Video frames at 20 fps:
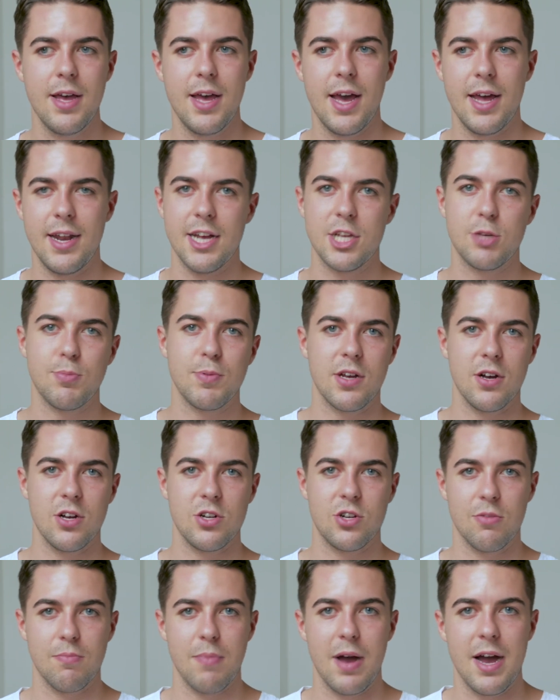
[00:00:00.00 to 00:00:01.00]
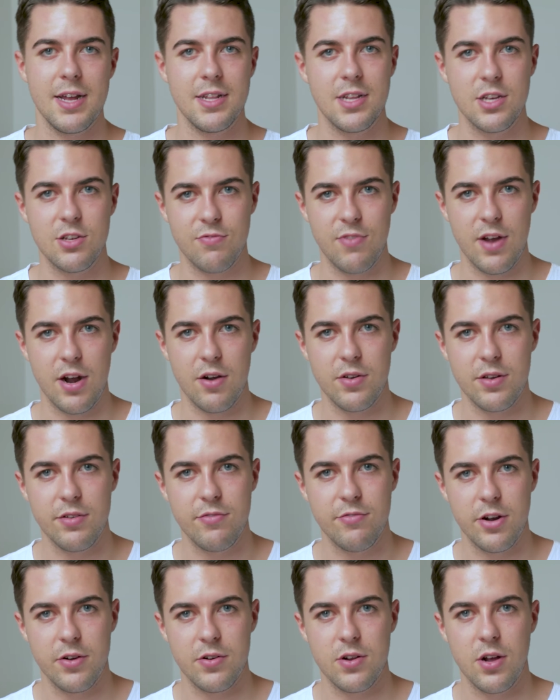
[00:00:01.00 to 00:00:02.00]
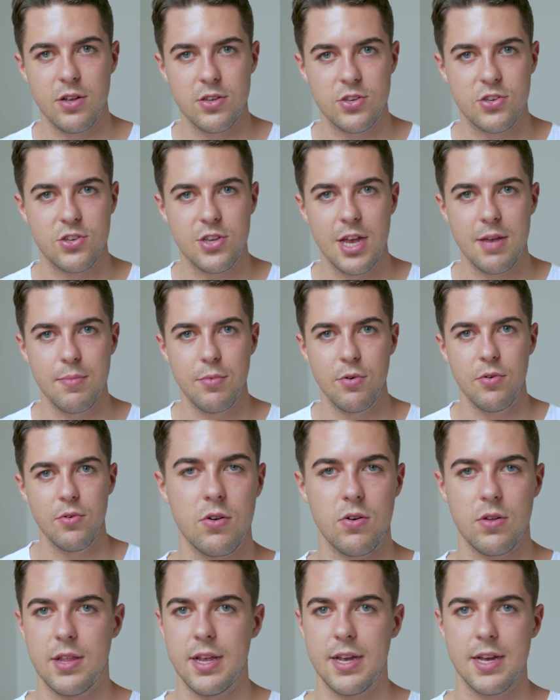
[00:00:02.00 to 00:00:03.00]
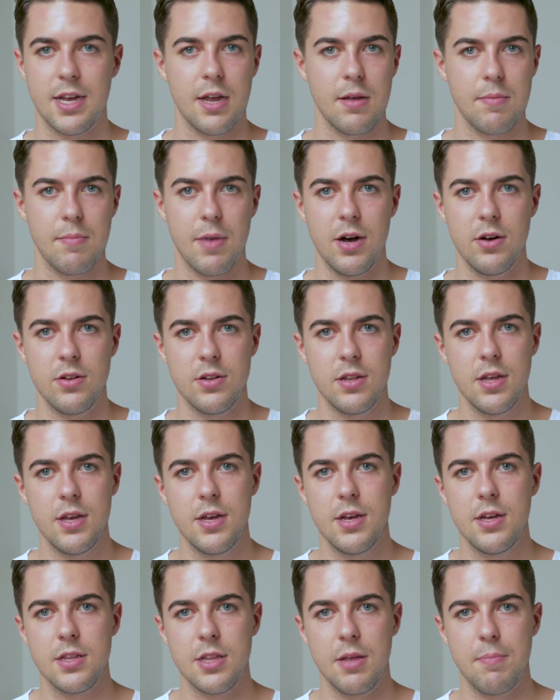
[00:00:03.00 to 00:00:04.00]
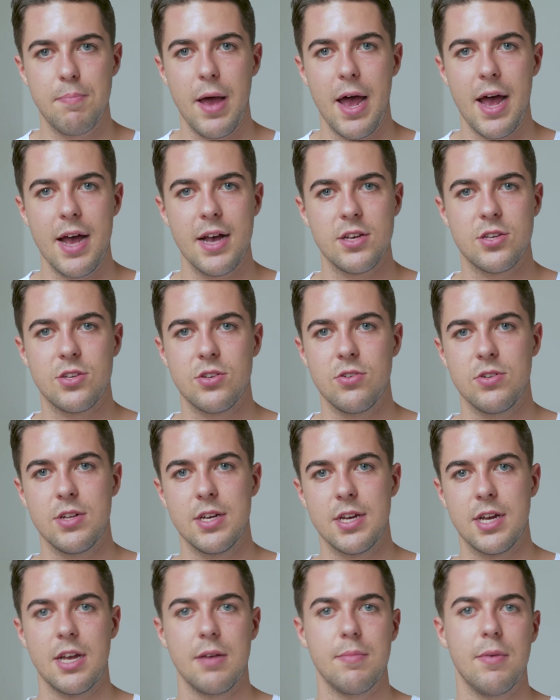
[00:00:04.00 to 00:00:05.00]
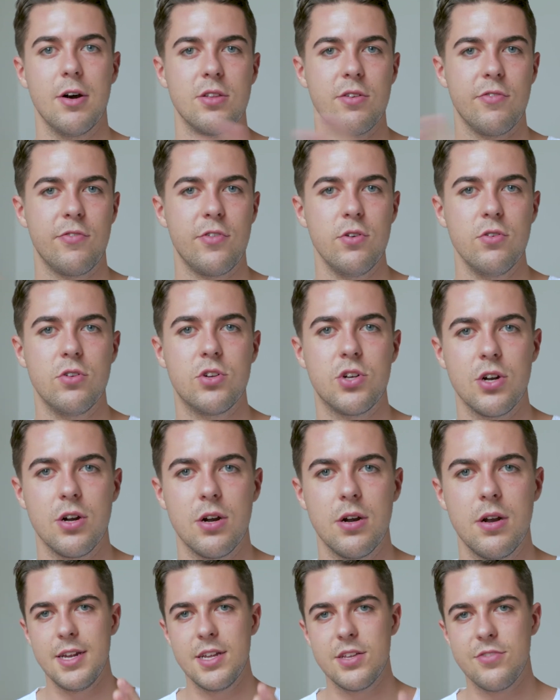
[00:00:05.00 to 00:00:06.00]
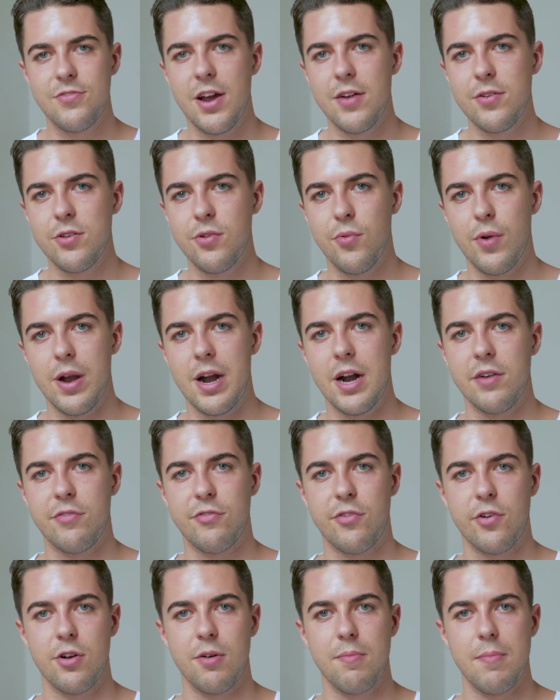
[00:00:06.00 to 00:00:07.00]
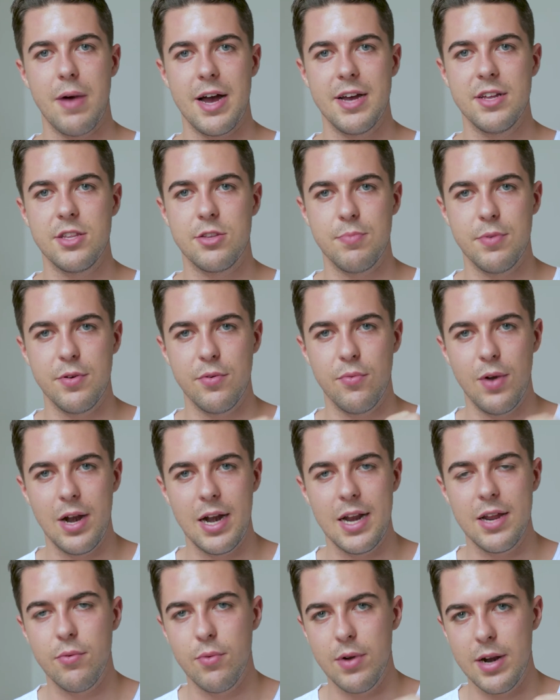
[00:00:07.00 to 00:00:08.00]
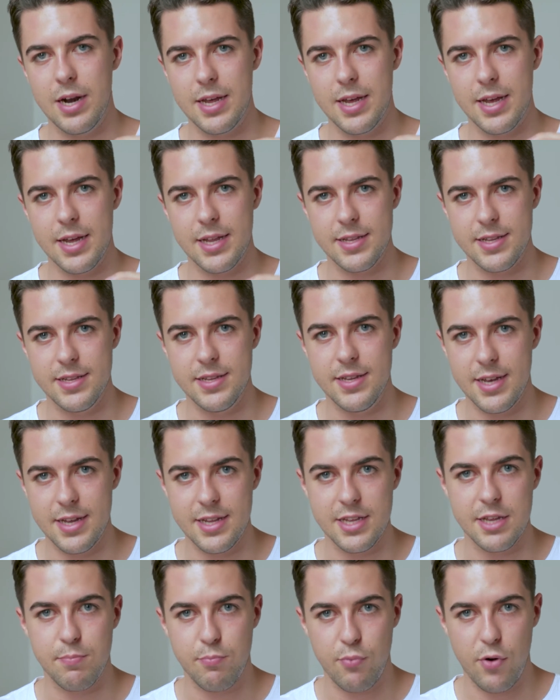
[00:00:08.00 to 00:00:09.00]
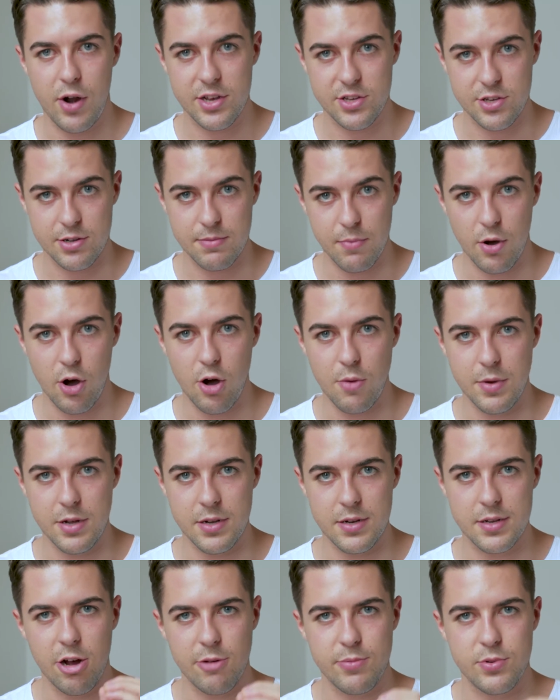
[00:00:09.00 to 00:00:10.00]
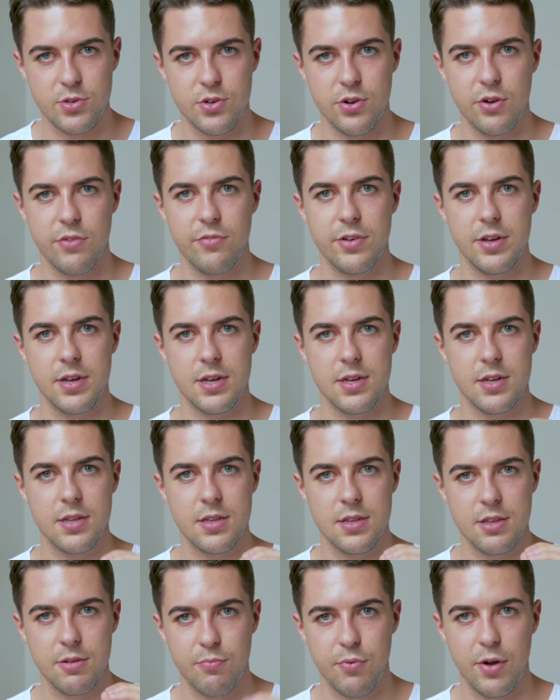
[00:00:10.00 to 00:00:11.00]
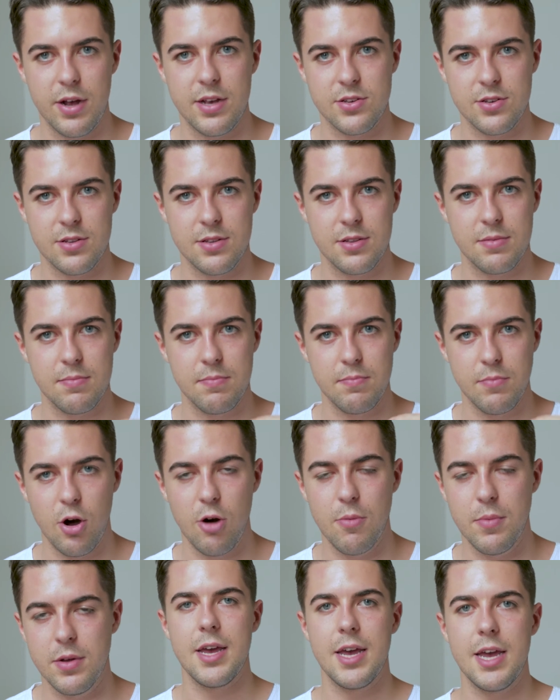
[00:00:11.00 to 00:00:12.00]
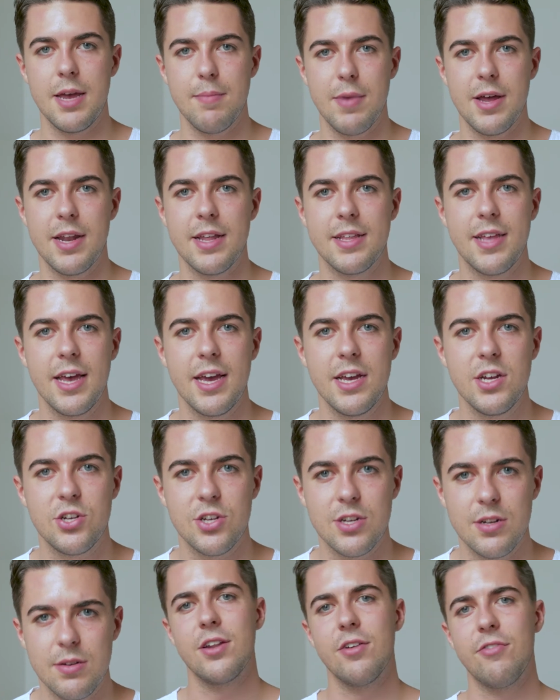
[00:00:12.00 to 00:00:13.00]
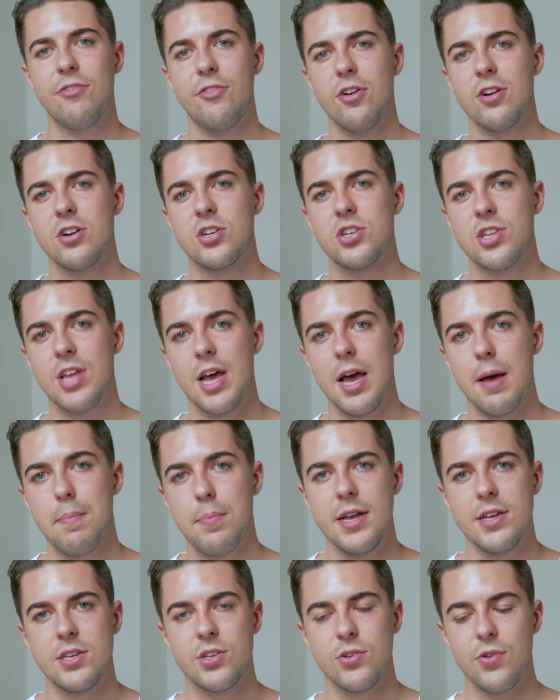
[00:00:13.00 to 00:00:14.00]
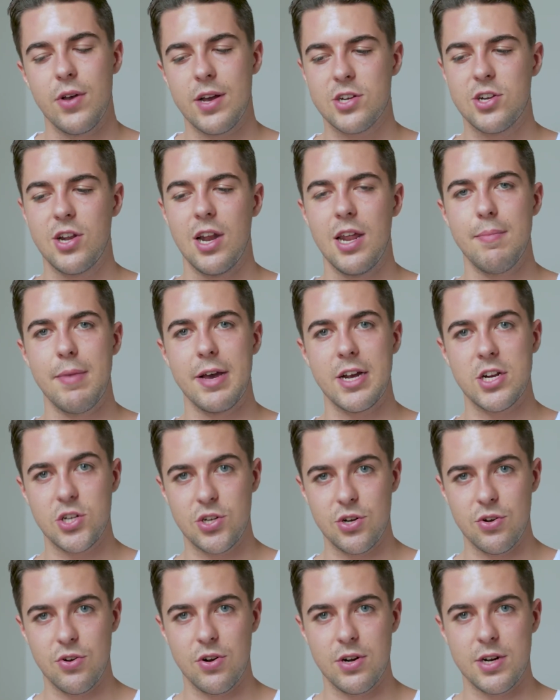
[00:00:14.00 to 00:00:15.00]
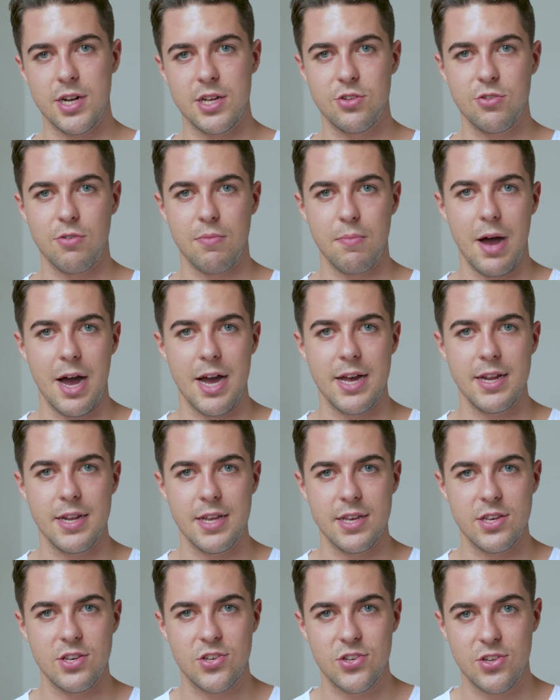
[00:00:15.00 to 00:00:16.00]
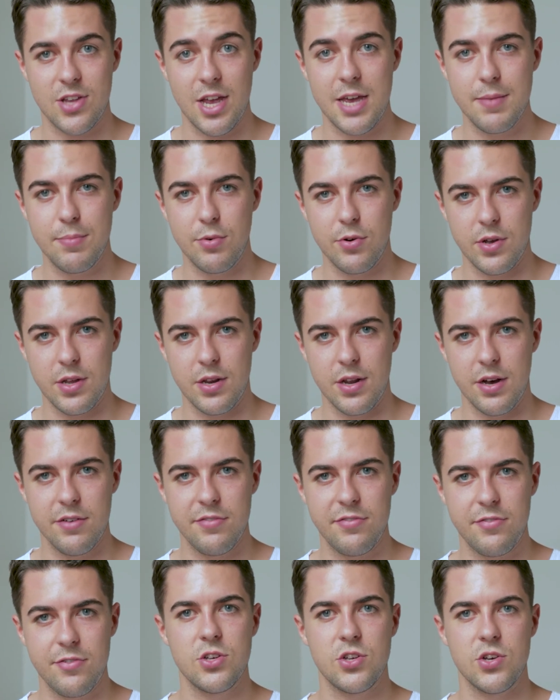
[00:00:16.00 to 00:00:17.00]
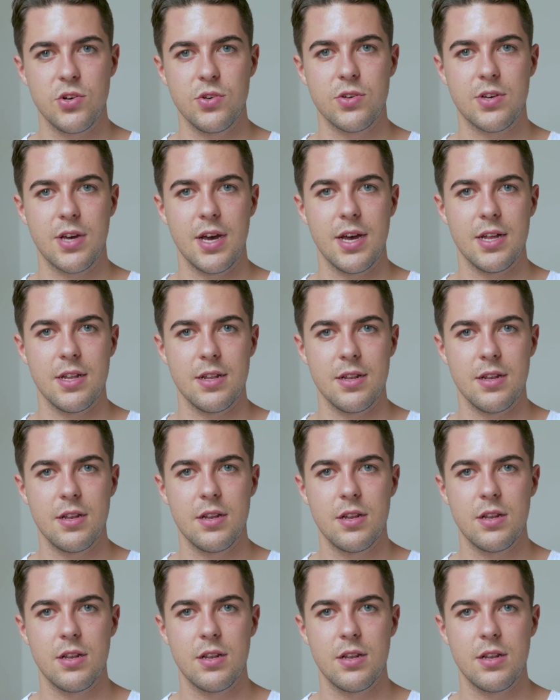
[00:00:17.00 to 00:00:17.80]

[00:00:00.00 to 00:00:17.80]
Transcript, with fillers: And that's because your mind is very, very unstable. You're thinking about the past, you're thinking about the future. It is very rare for your mind to be really, really in, in the present moment, observing the present moment. In meditation, the first step is to actually make sure that your mind is stable enough so you can